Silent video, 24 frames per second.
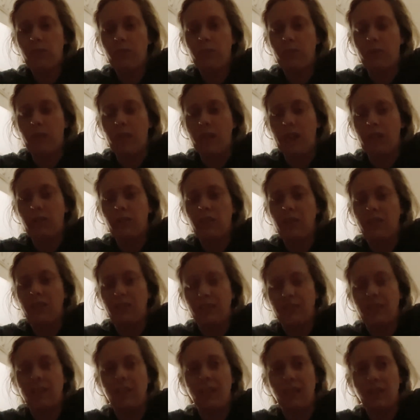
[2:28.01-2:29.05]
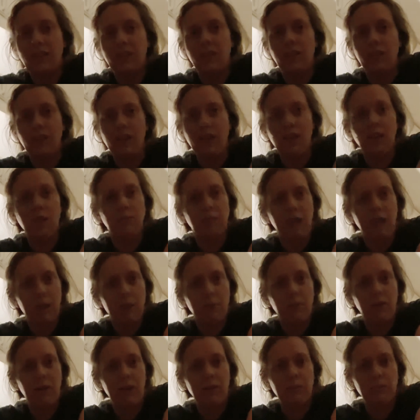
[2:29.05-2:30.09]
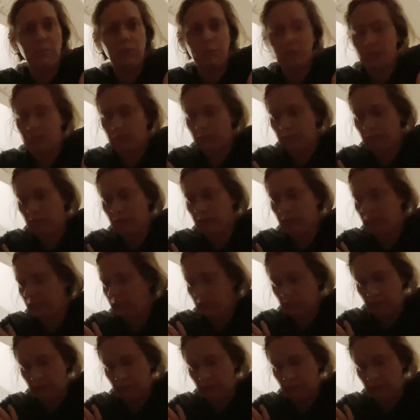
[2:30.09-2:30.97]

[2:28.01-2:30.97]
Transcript: but actually I did it yesterday and I'm damn proud of myself because it didn't